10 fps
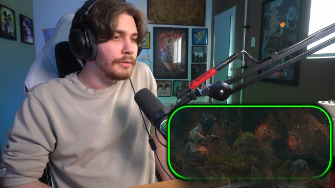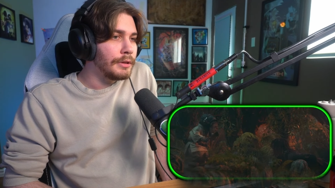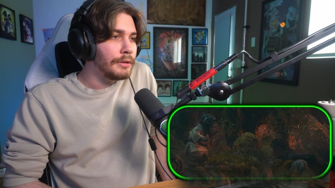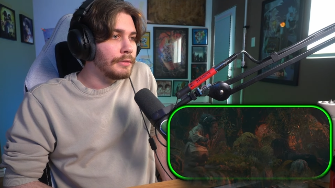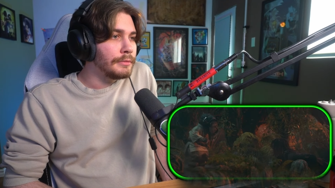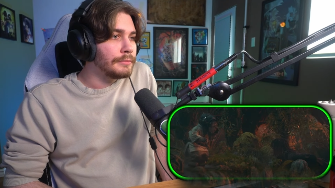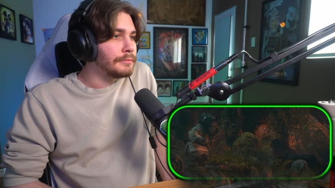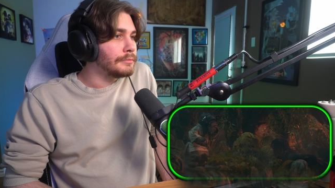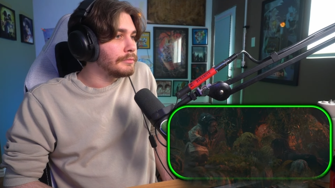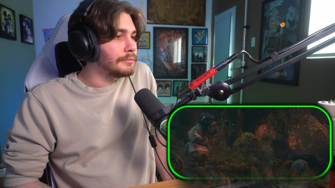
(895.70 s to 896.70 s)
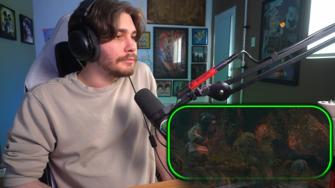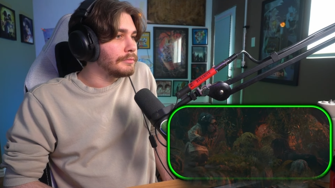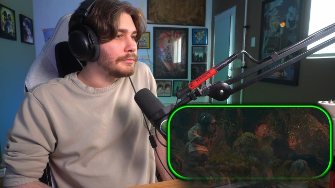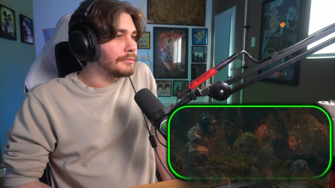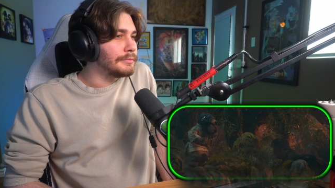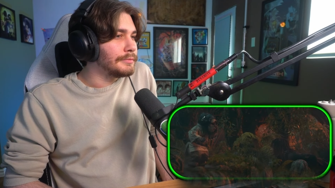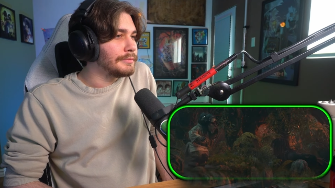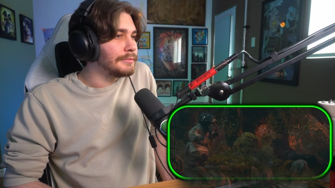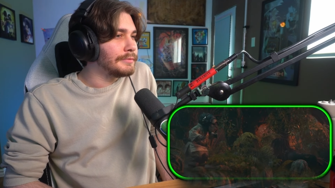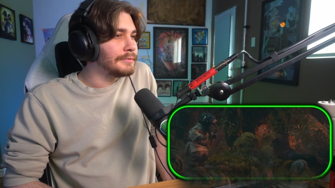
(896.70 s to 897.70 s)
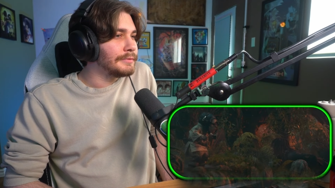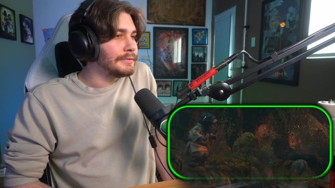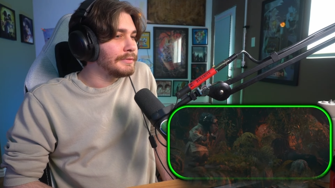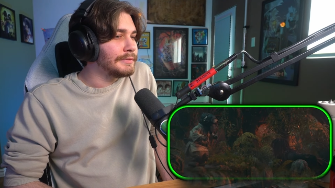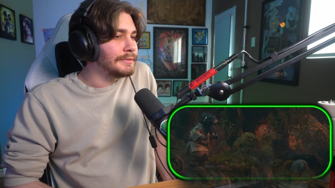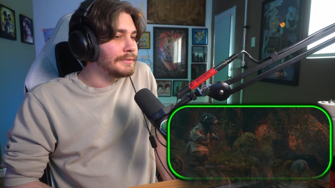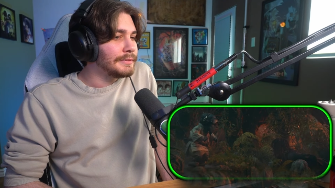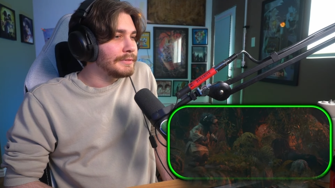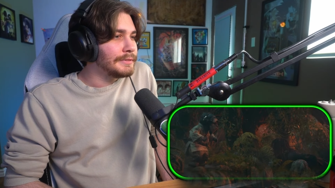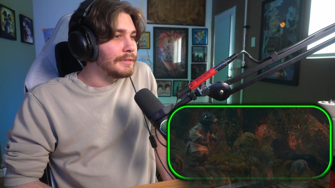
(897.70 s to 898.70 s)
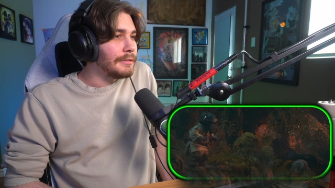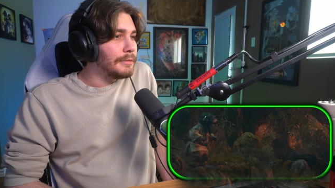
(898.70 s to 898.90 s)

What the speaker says: Nobody speaks.